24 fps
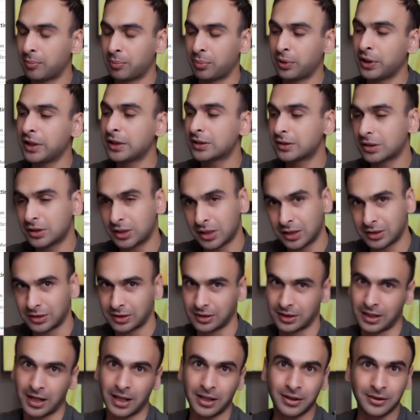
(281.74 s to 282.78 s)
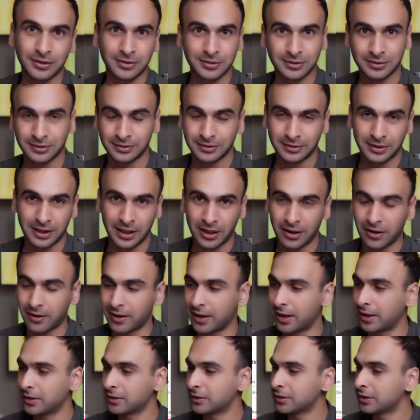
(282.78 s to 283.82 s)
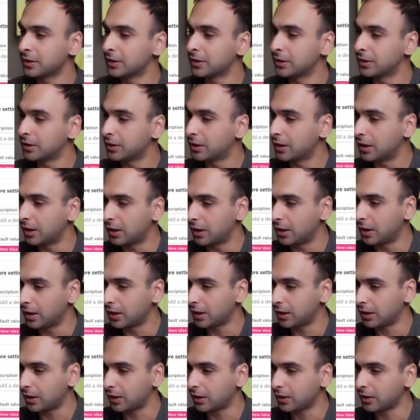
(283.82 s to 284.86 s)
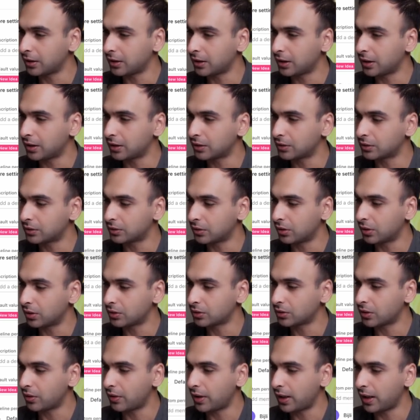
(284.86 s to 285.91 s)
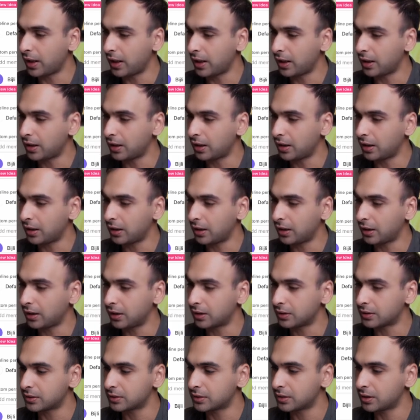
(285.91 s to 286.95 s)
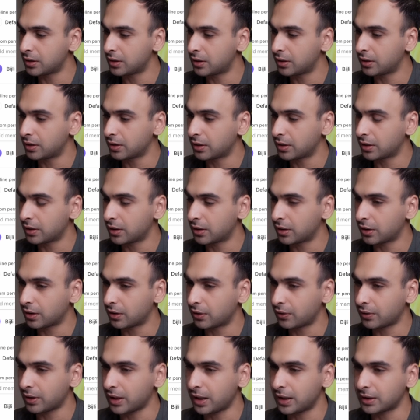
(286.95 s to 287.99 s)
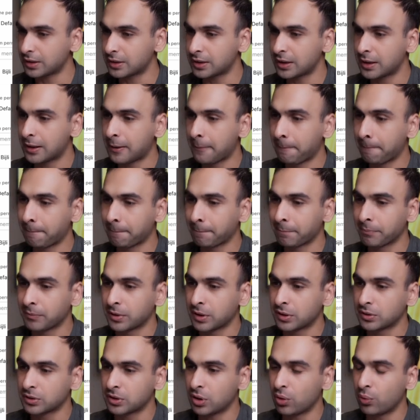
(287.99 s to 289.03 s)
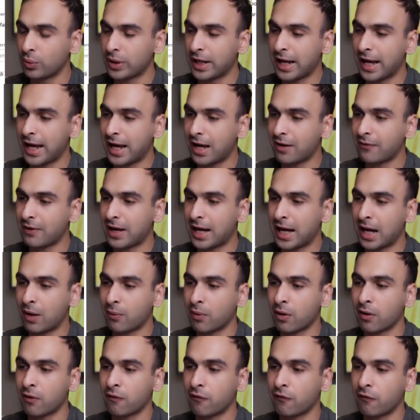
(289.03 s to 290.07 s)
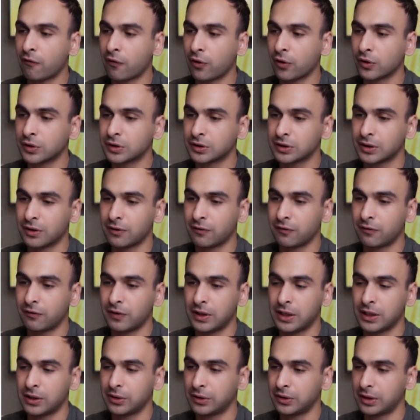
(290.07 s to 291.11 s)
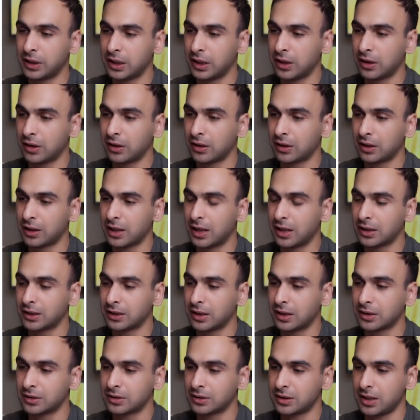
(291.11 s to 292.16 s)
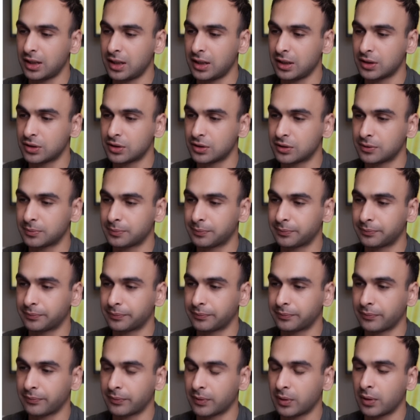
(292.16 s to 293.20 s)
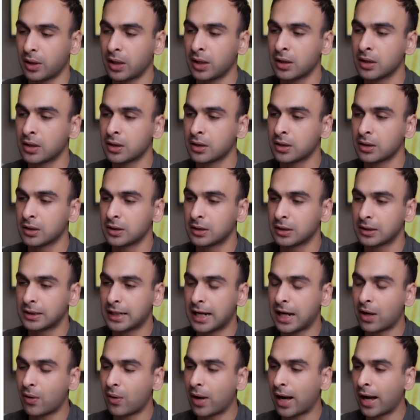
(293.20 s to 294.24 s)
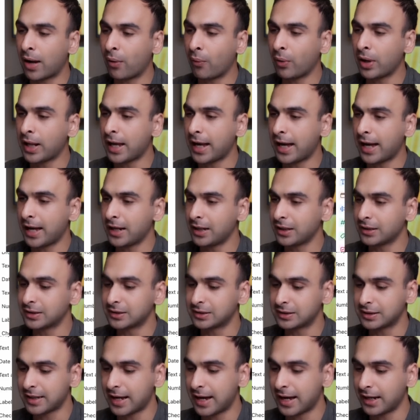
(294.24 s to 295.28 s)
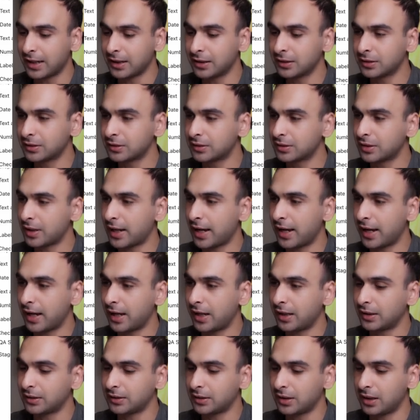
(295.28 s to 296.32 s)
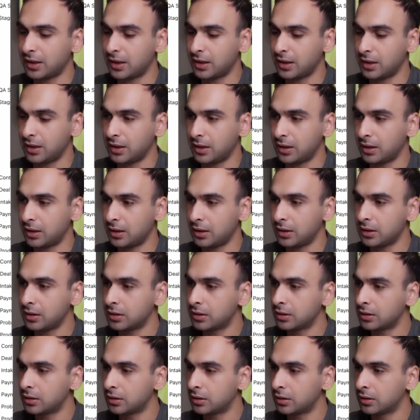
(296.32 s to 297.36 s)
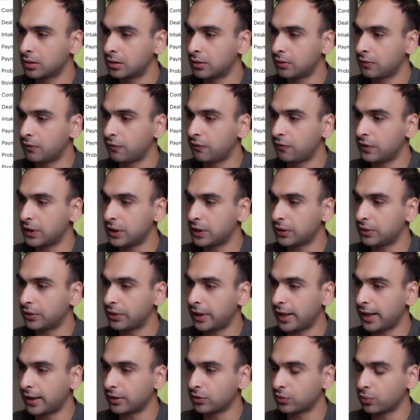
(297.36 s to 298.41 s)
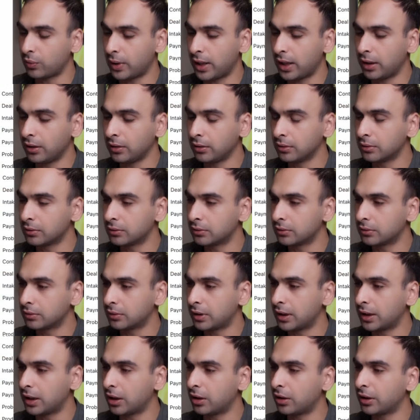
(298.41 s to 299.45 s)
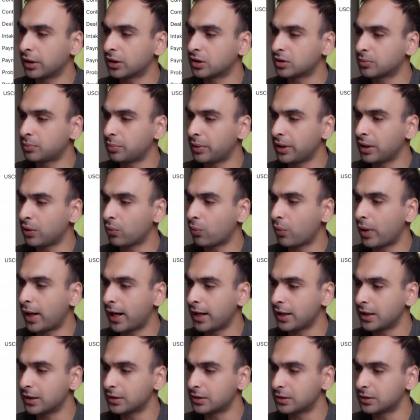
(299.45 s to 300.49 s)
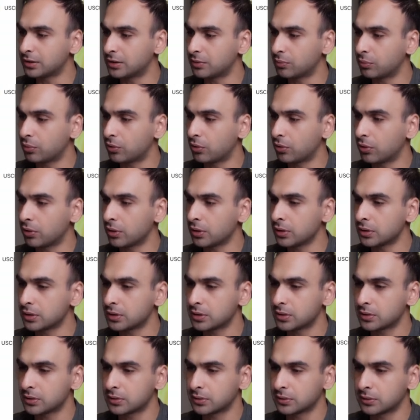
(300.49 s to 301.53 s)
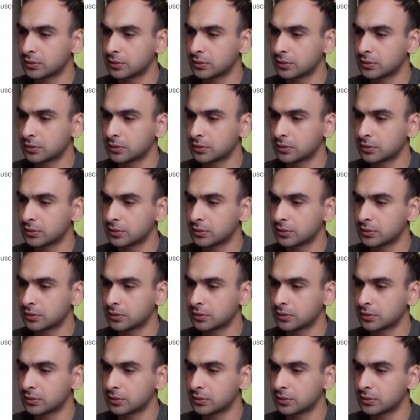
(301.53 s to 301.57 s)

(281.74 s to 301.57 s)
Please adjust the colors later on here. And so let's go ahead and hit create. So we have our first field here, content stage. All right. Now I want to add in status as a field as well. and I'll explain why this is important.